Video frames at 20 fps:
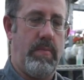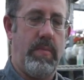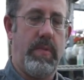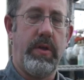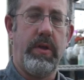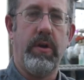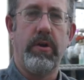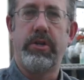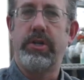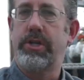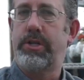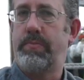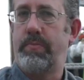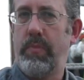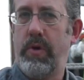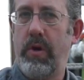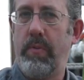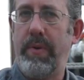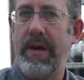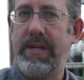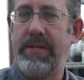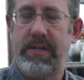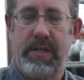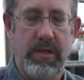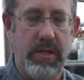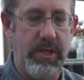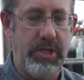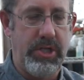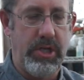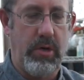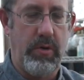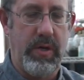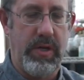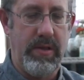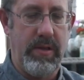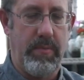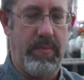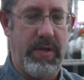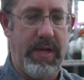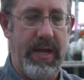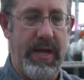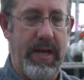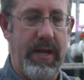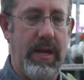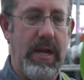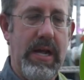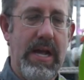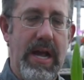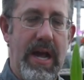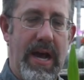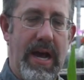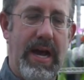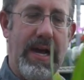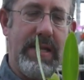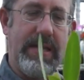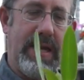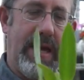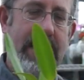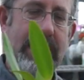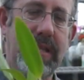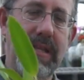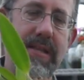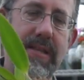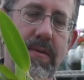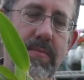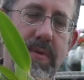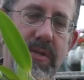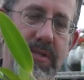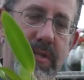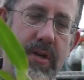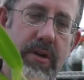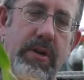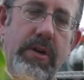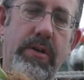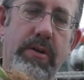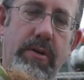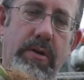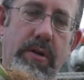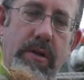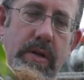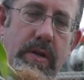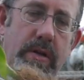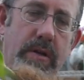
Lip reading: You're basically choking the plant. I like that the material